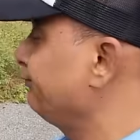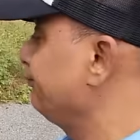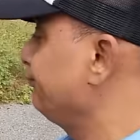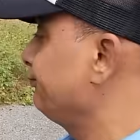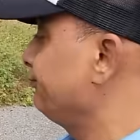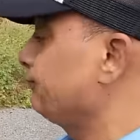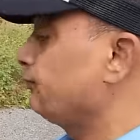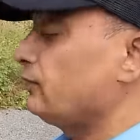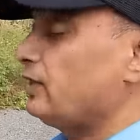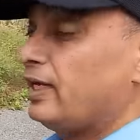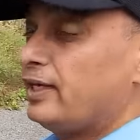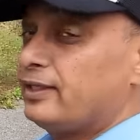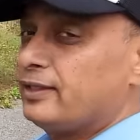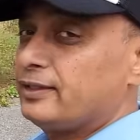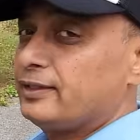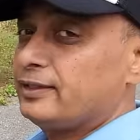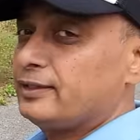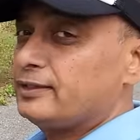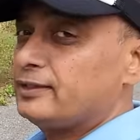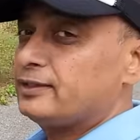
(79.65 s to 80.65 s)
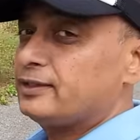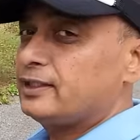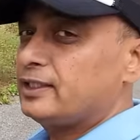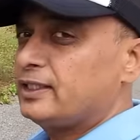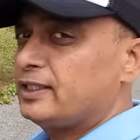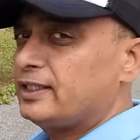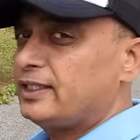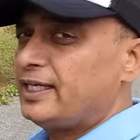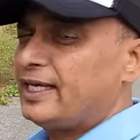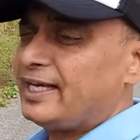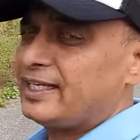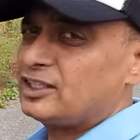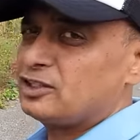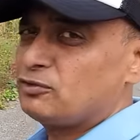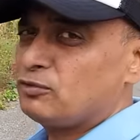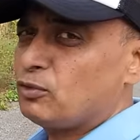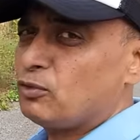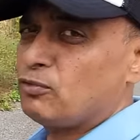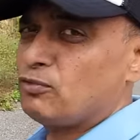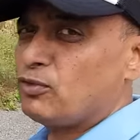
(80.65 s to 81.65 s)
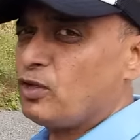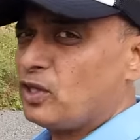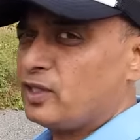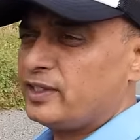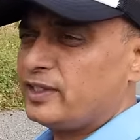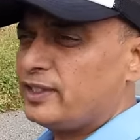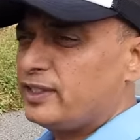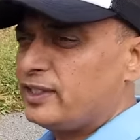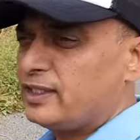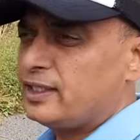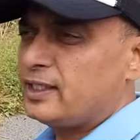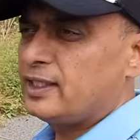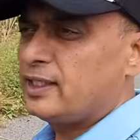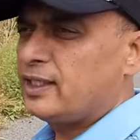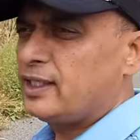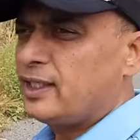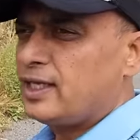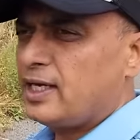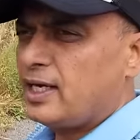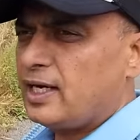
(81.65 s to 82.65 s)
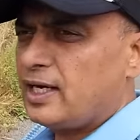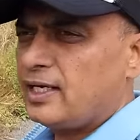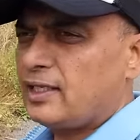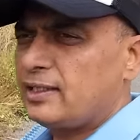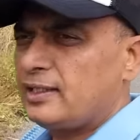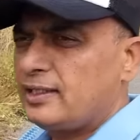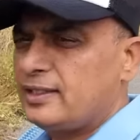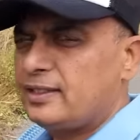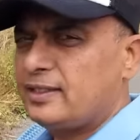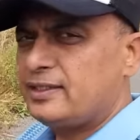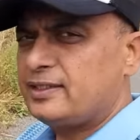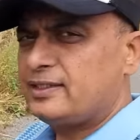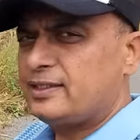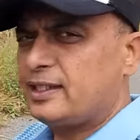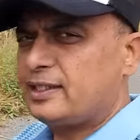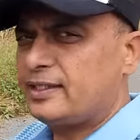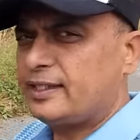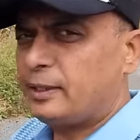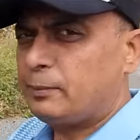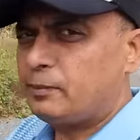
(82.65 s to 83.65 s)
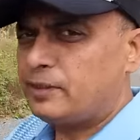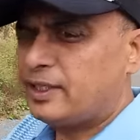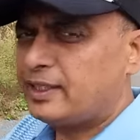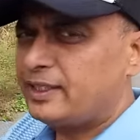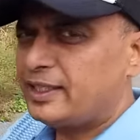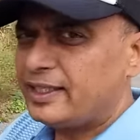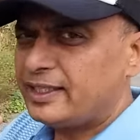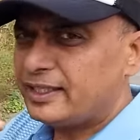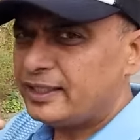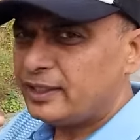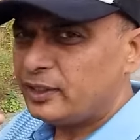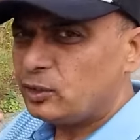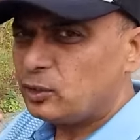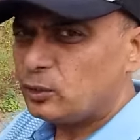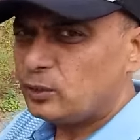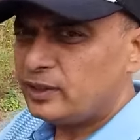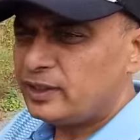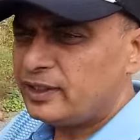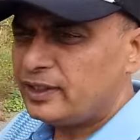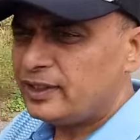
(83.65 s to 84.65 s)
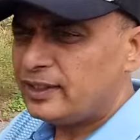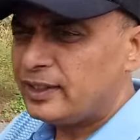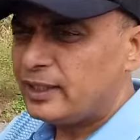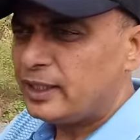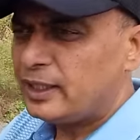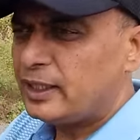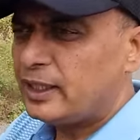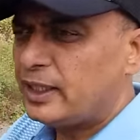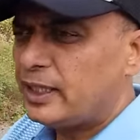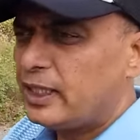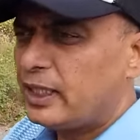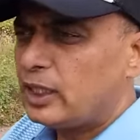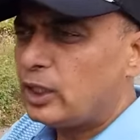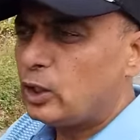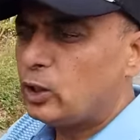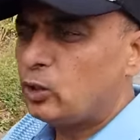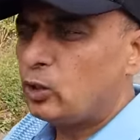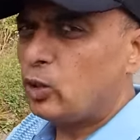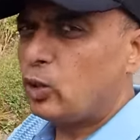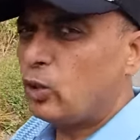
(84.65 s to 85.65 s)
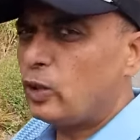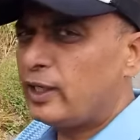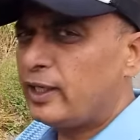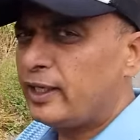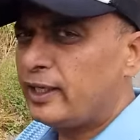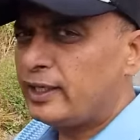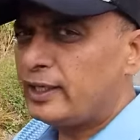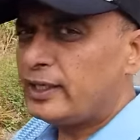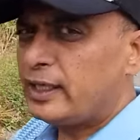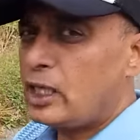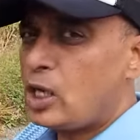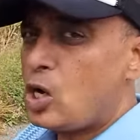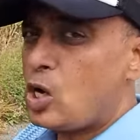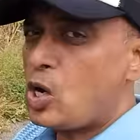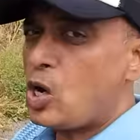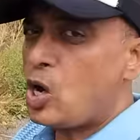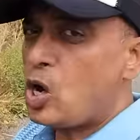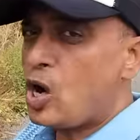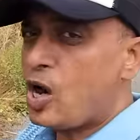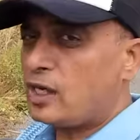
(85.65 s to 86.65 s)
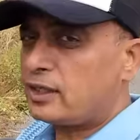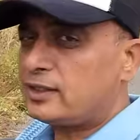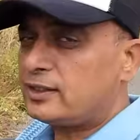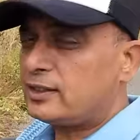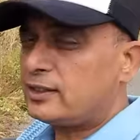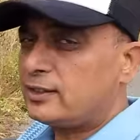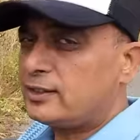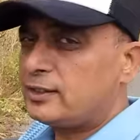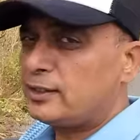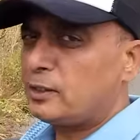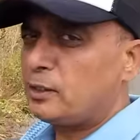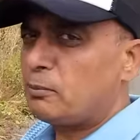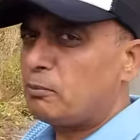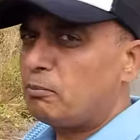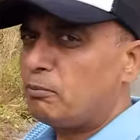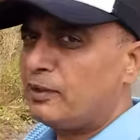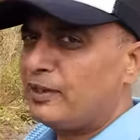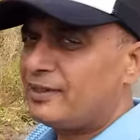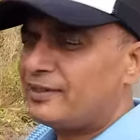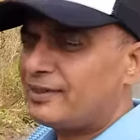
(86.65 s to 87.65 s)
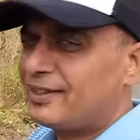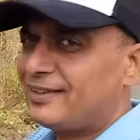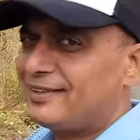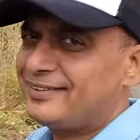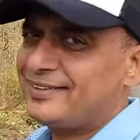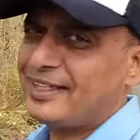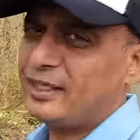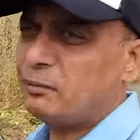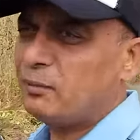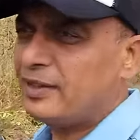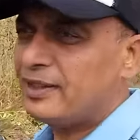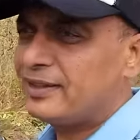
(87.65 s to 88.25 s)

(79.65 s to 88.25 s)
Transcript: There it is, the X440, Harley's attempt at getting into the growing hot mid-size segment.